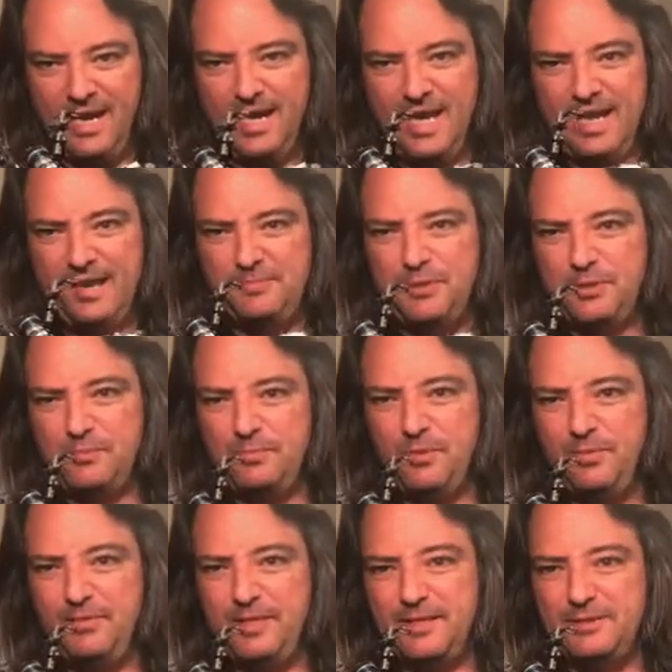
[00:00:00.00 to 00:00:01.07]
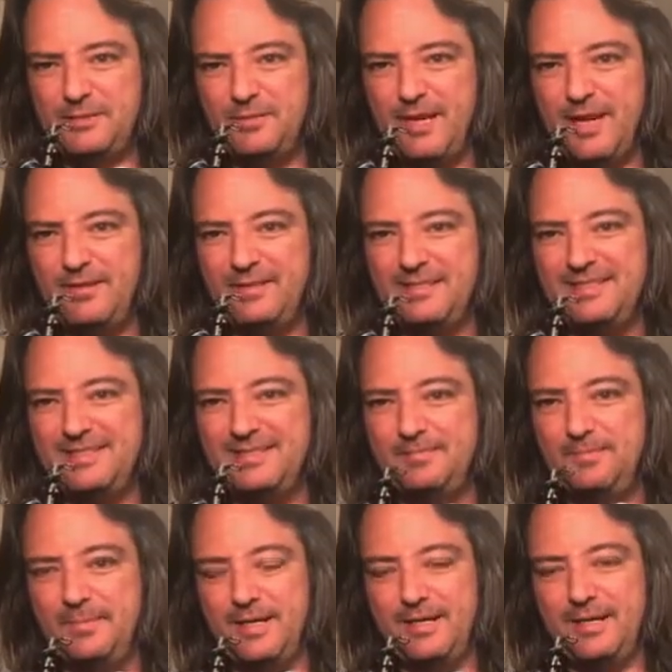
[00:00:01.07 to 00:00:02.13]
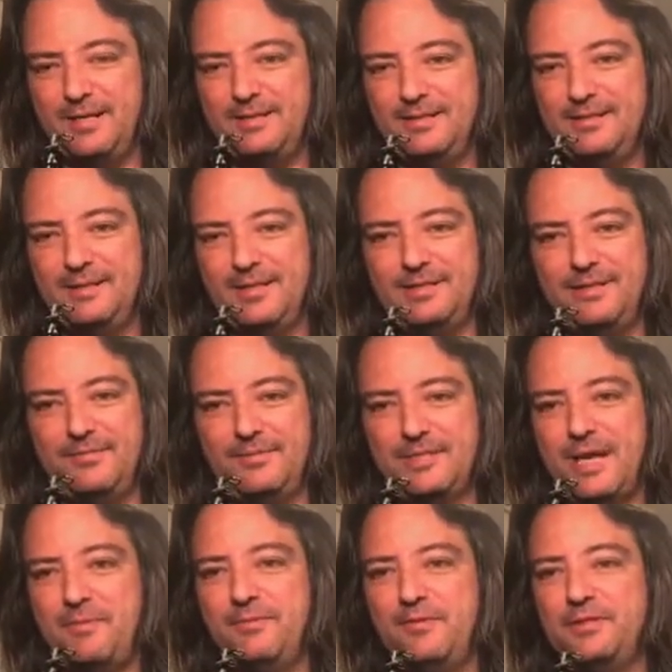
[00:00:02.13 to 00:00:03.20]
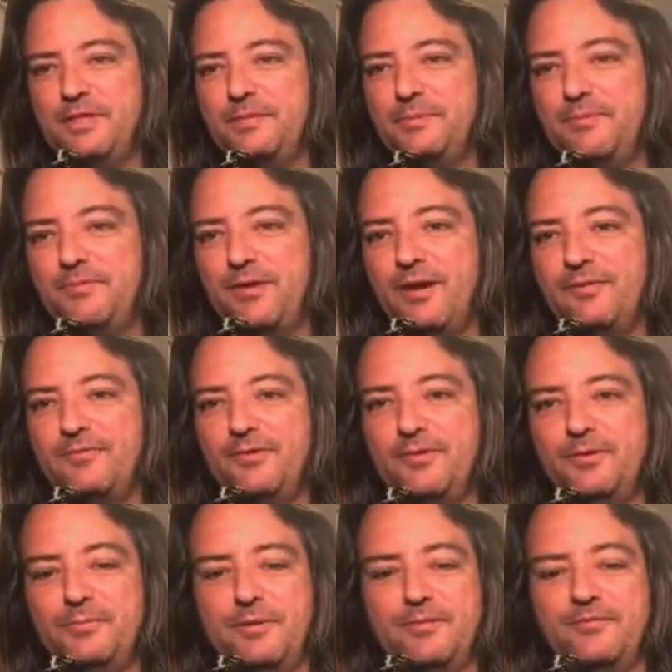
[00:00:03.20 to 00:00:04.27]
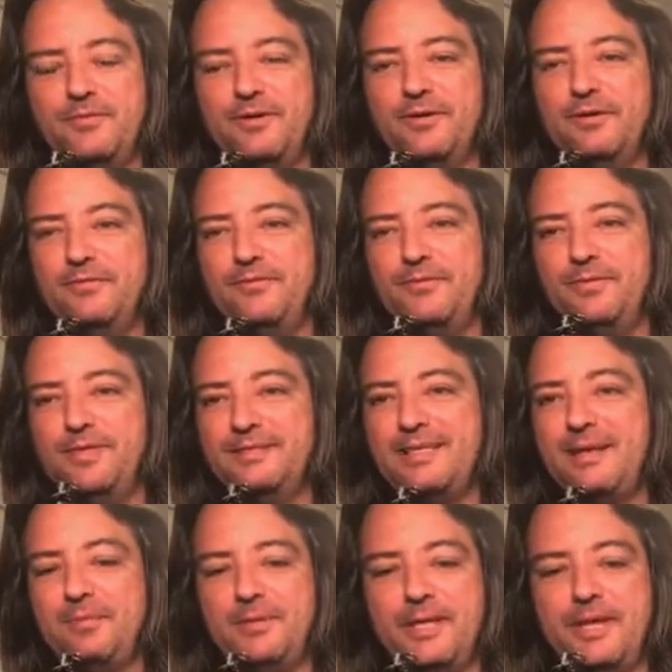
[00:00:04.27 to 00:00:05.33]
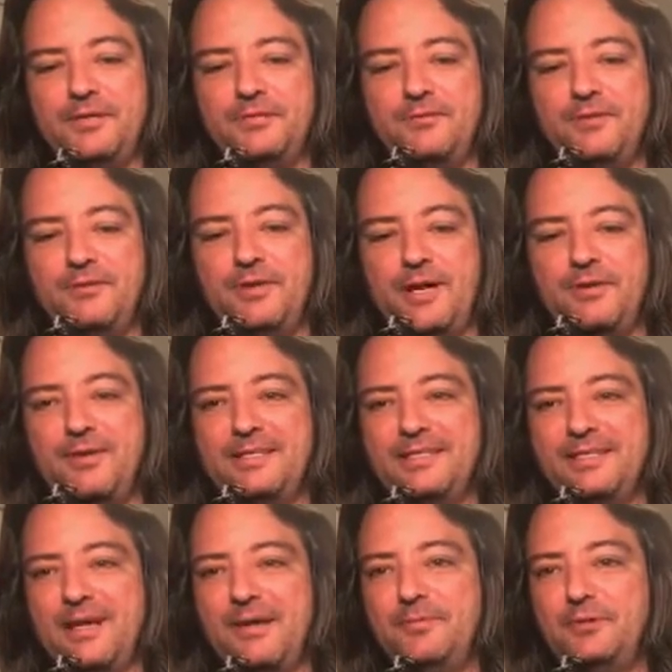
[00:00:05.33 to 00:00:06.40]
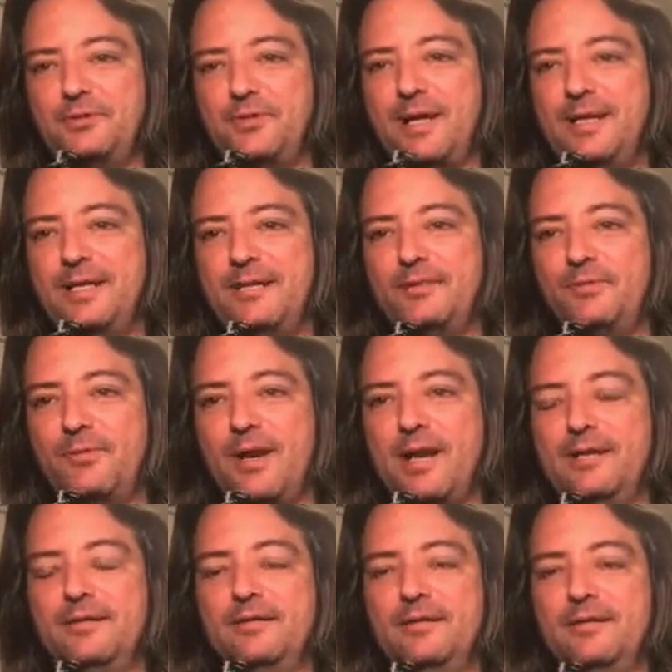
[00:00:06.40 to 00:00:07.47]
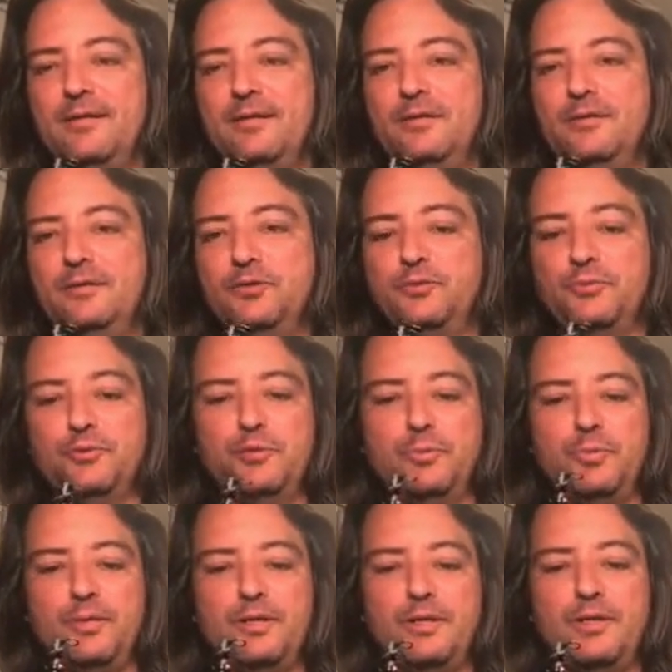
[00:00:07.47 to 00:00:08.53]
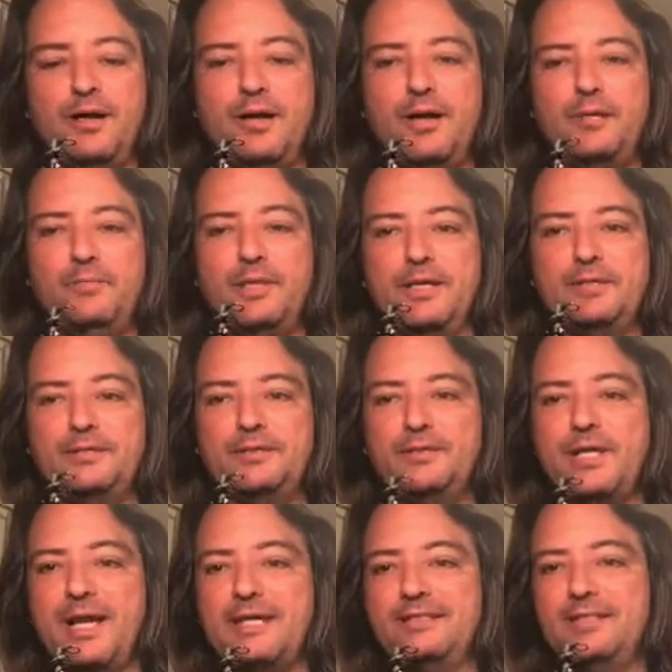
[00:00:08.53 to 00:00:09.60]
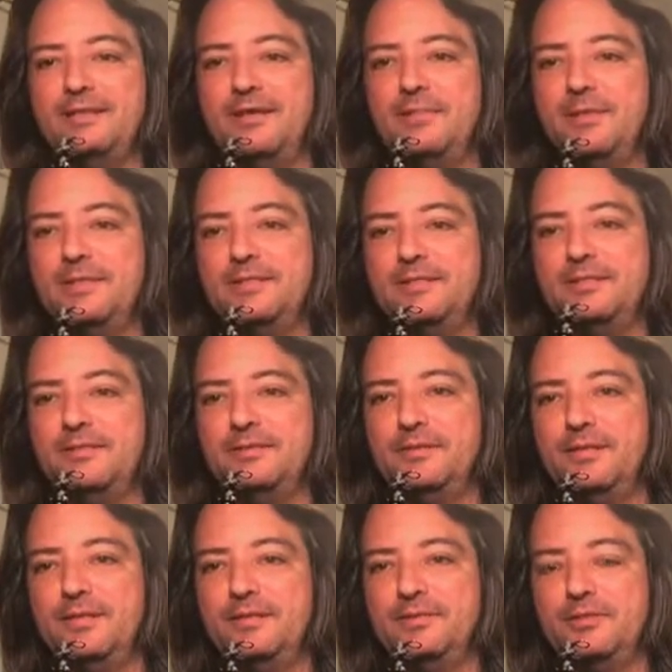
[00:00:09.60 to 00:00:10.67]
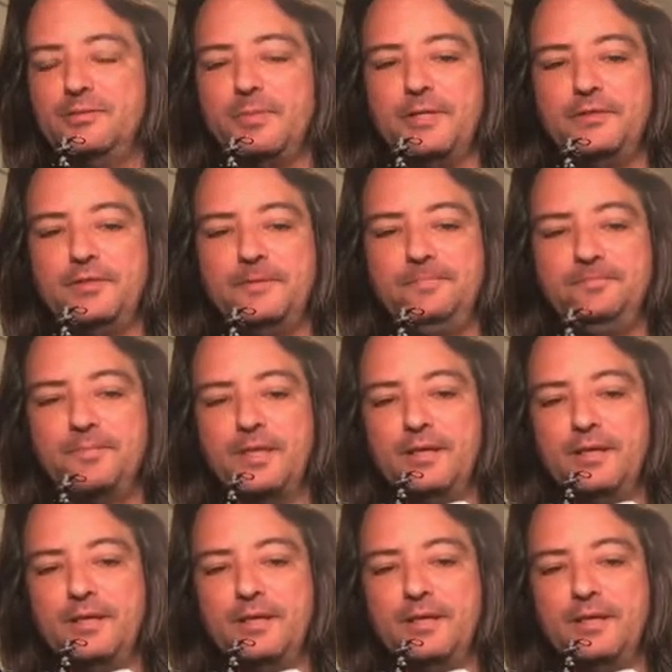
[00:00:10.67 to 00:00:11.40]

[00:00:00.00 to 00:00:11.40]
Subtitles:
And I'm just moving this around. This is a different type of adjustment for off-road, but for this application for drag racing, I'm just trying to get the right droop because the chassis limits the suspension.